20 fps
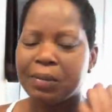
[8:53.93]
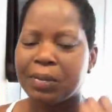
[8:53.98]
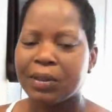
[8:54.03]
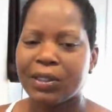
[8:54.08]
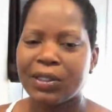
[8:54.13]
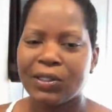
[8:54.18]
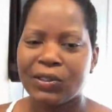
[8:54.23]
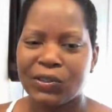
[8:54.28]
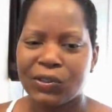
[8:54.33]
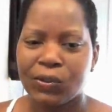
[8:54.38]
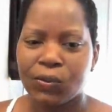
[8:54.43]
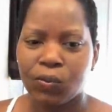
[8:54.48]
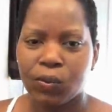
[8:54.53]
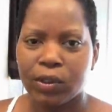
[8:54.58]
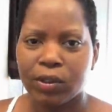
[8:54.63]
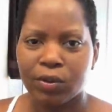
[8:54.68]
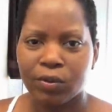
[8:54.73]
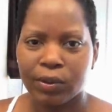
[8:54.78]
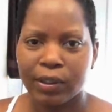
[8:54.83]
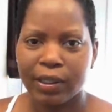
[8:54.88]
because you
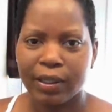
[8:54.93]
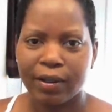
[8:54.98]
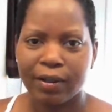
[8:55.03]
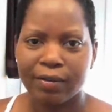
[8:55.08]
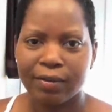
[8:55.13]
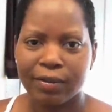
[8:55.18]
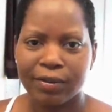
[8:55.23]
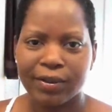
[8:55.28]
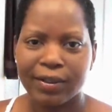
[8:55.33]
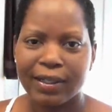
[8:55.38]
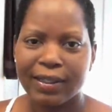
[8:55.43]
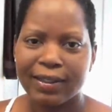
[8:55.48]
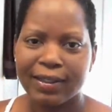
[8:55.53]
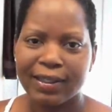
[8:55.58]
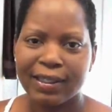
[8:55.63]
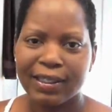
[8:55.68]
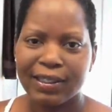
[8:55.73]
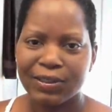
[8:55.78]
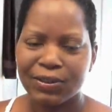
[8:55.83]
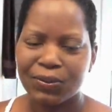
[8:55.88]
will recover and
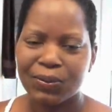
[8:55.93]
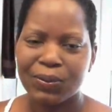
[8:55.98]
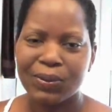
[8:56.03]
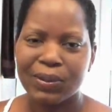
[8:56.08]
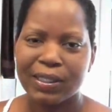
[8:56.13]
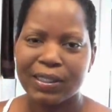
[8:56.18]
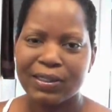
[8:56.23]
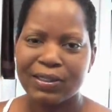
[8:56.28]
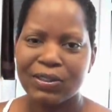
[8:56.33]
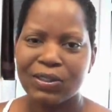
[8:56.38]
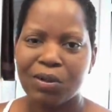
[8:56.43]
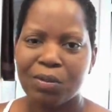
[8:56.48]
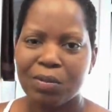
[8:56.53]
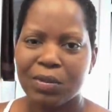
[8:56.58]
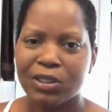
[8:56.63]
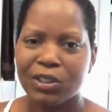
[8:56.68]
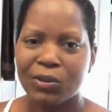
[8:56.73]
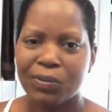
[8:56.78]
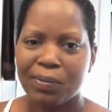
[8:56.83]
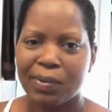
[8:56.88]
things will get so
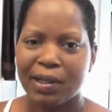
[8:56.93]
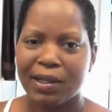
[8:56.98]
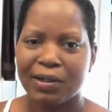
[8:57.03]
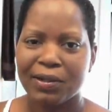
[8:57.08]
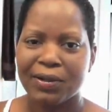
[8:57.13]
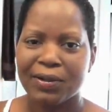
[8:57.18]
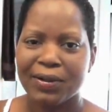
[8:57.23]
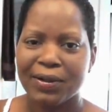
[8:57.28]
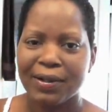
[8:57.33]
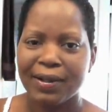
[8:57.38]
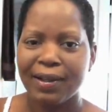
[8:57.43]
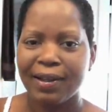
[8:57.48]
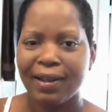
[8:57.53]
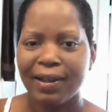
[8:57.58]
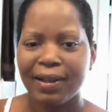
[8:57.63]
much better.